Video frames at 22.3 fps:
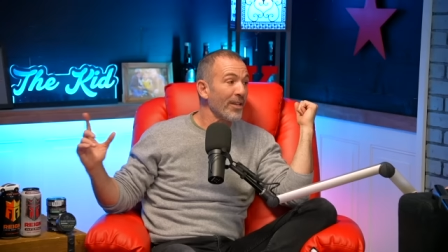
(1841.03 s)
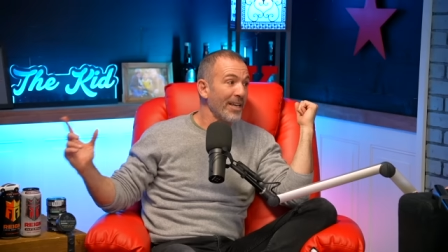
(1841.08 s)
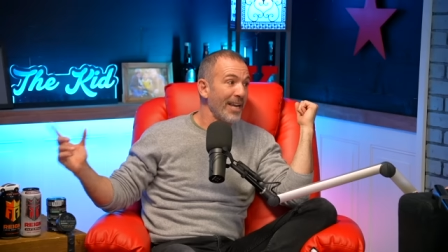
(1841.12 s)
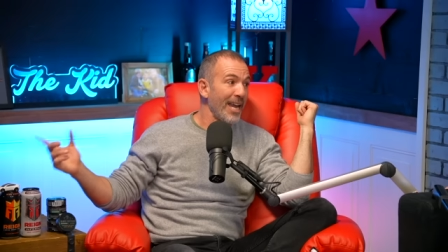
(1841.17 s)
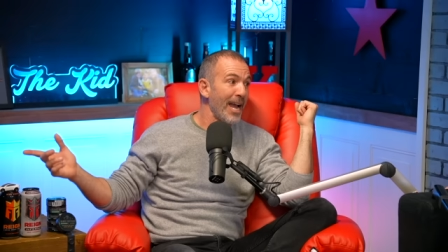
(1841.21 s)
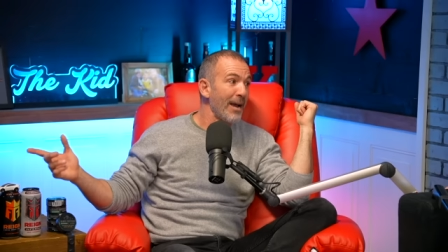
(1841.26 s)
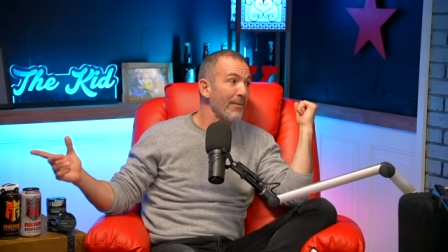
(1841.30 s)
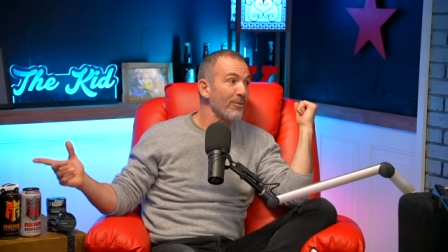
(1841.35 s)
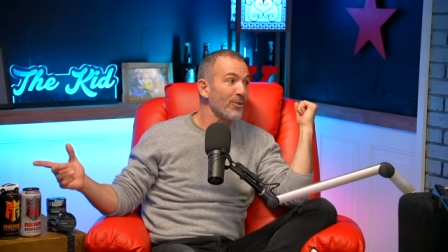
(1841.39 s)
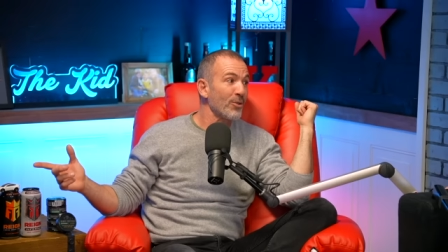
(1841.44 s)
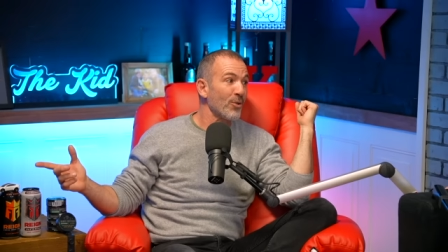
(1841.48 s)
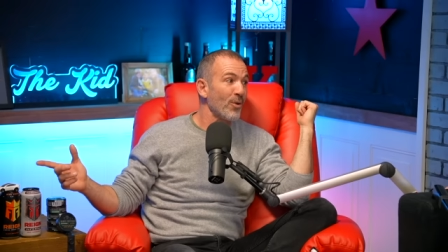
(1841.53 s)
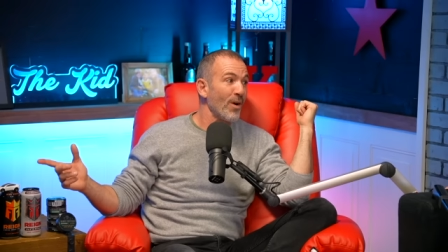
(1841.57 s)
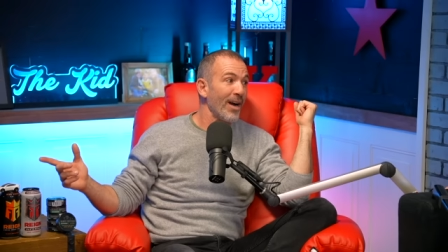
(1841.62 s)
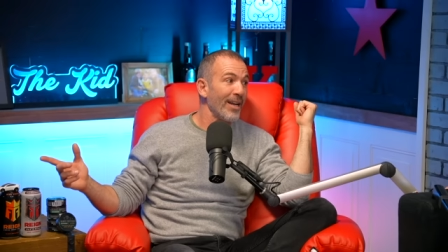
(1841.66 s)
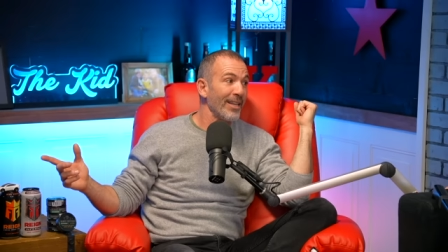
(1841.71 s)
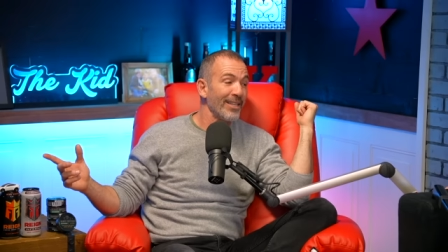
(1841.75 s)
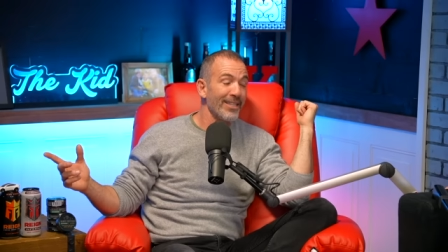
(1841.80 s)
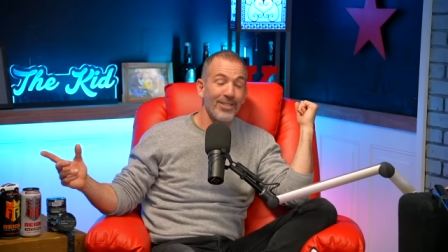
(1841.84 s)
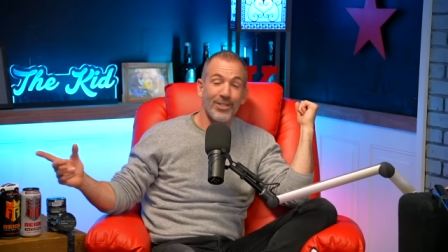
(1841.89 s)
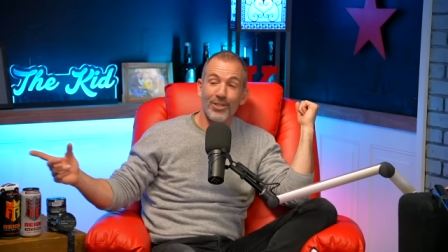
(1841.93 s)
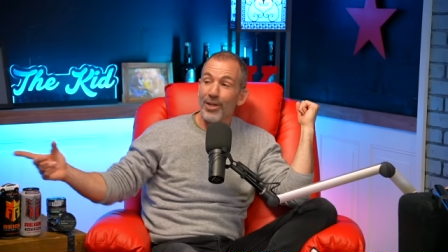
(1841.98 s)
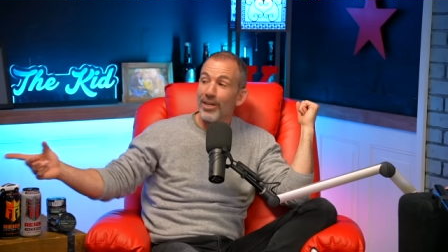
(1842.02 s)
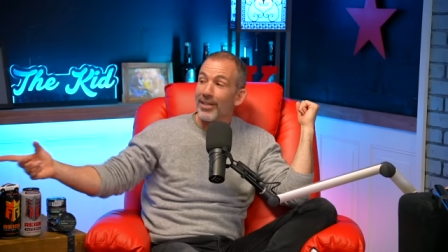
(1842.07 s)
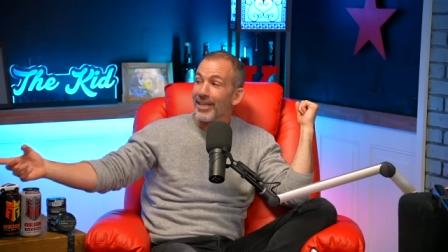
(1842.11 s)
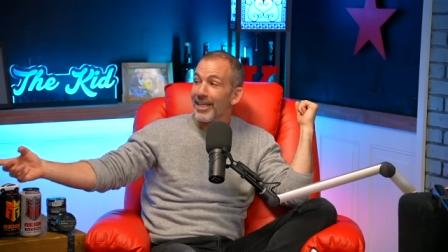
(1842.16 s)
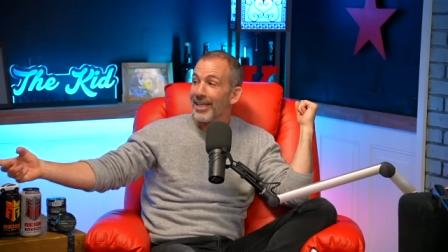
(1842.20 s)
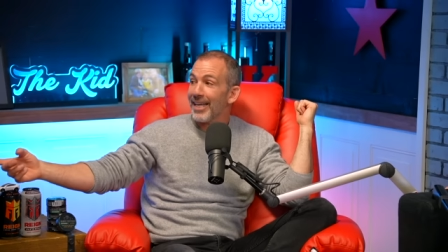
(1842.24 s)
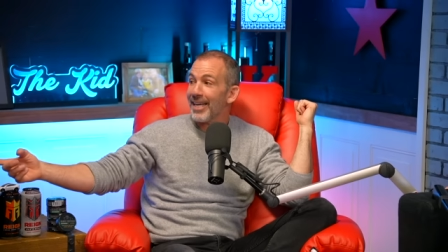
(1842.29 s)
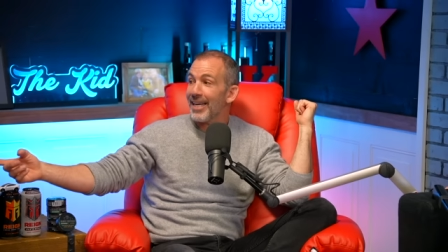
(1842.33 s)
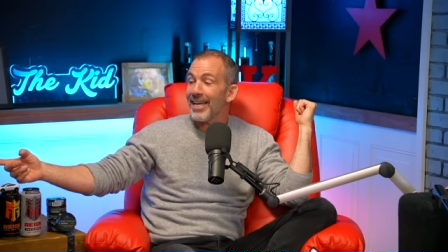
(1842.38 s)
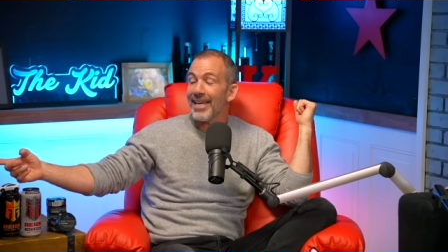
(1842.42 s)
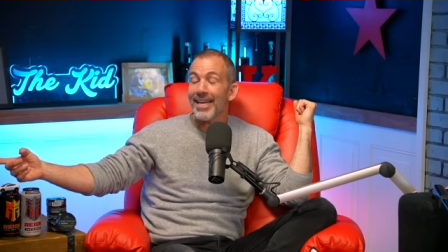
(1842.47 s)
cameras are on, the shit that
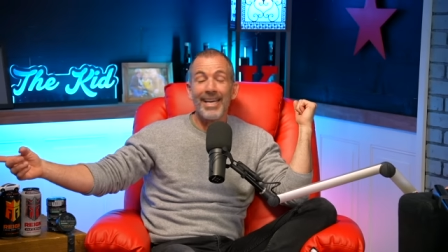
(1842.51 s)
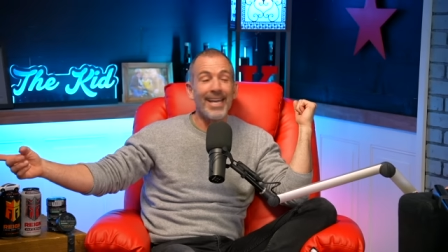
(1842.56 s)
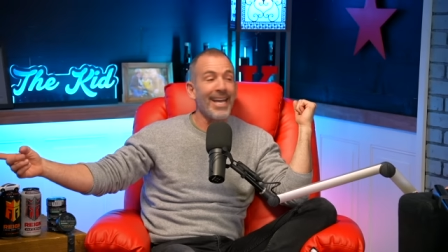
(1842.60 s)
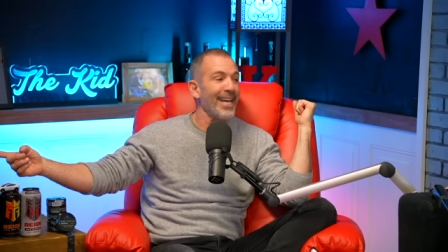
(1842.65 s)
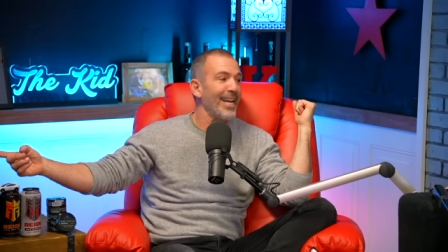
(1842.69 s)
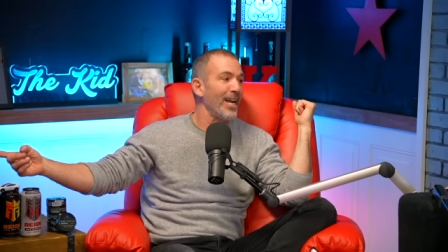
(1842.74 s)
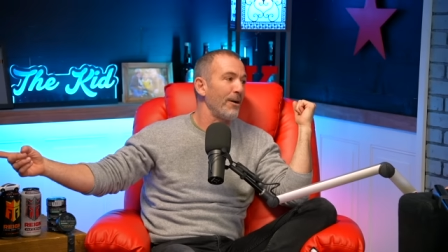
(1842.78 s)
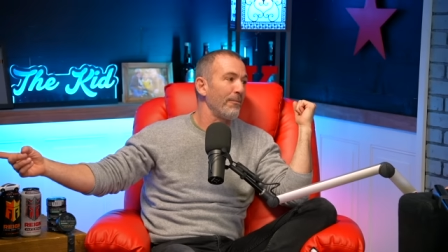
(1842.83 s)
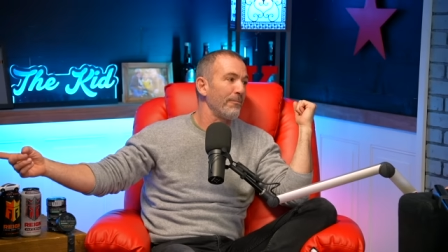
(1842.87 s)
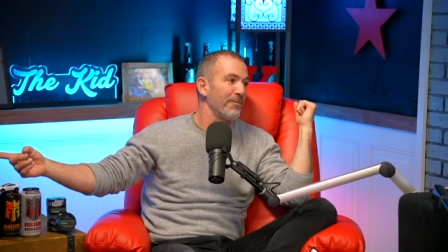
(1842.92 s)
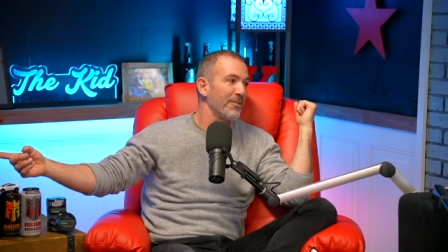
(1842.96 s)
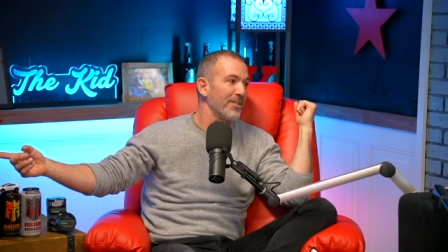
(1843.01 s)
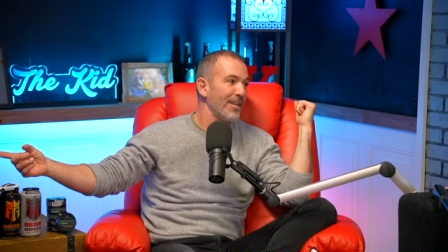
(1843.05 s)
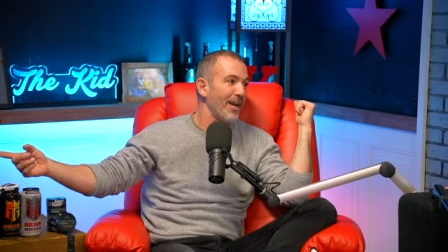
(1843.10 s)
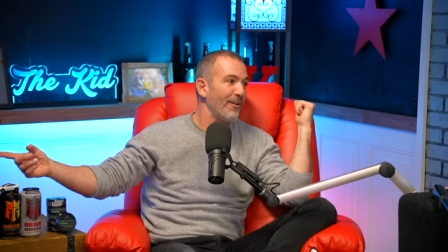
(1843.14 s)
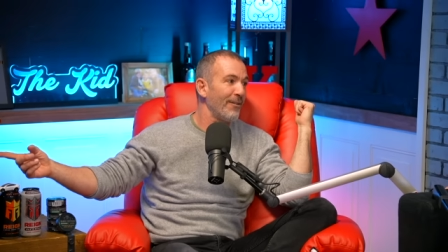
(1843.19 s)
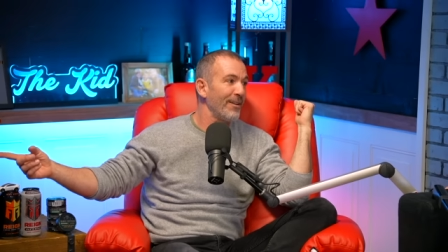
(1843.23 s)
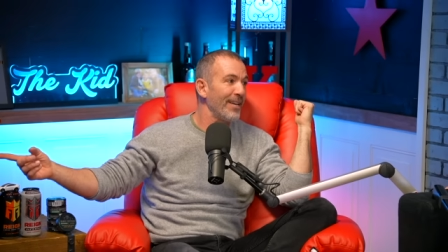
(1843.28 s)
he, he can't help himself.